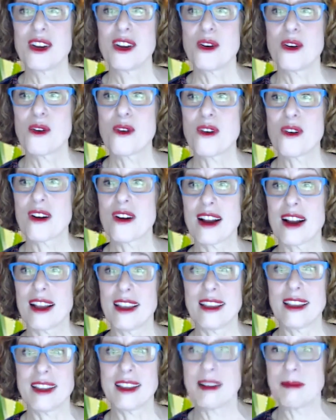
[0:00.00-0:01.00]
or I
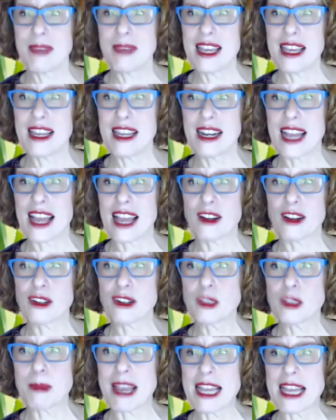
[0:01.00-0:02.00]
can be in outer
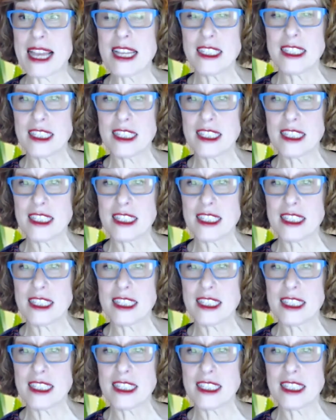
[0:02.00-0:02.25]
space.